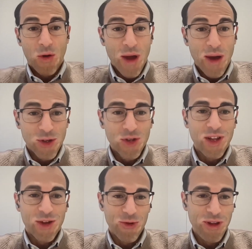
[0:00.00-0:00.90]
No, yeah, I
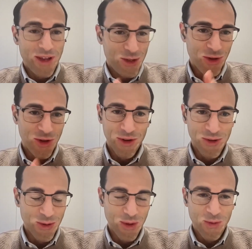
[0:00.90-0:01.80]
totally agree. As you
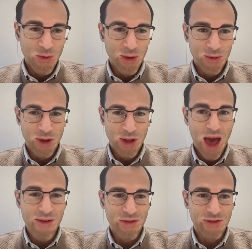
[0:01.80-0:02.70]
know, we
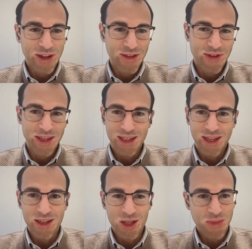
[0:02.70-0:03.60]
have a fund
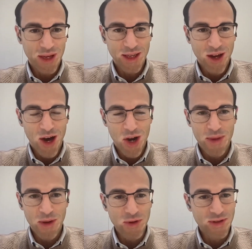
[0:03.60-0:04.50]
investing in the space
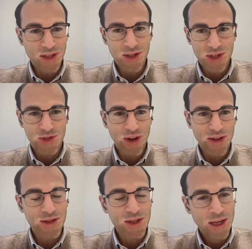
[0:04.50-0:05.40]
economy. We've seen this
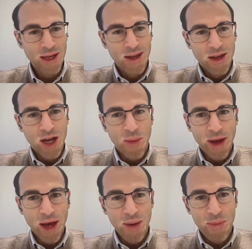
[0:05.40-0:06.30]
trend
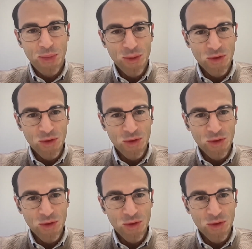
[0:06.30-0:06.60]
coming up.